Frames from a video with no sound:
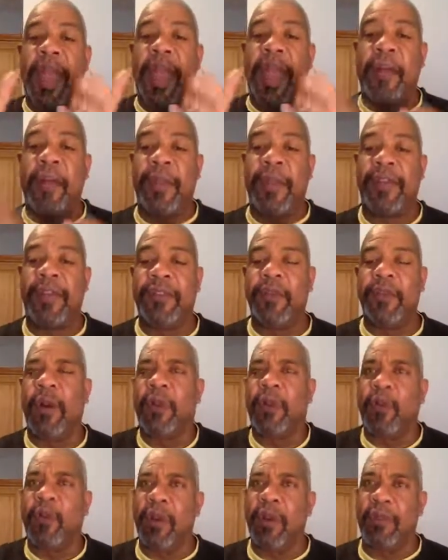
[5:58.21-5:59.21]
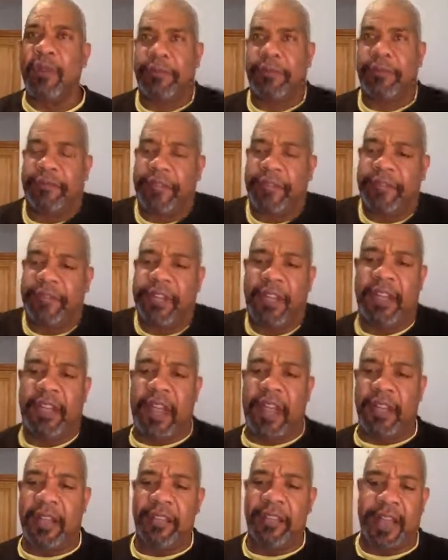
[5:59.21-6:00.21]
how many of you are worth
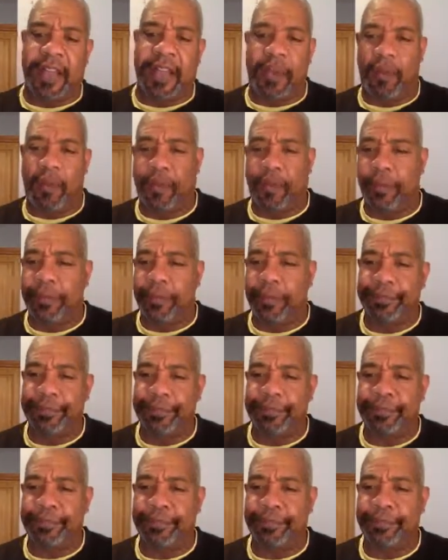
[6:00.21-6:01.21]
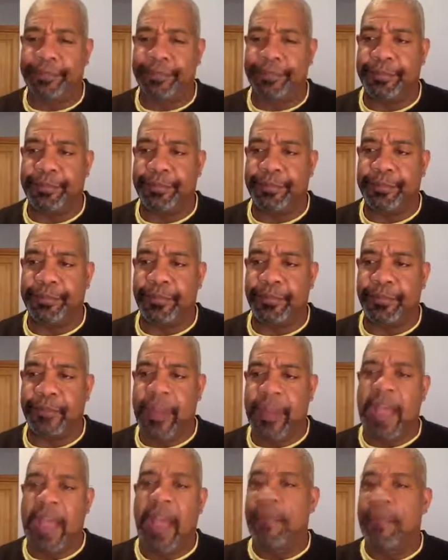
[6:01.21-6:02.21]
$15 an hour?
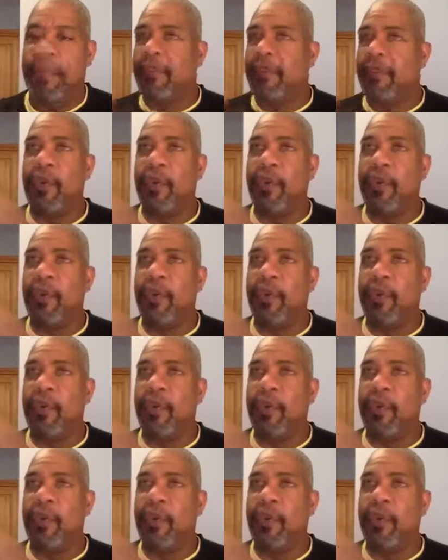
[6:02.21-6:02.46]
How many of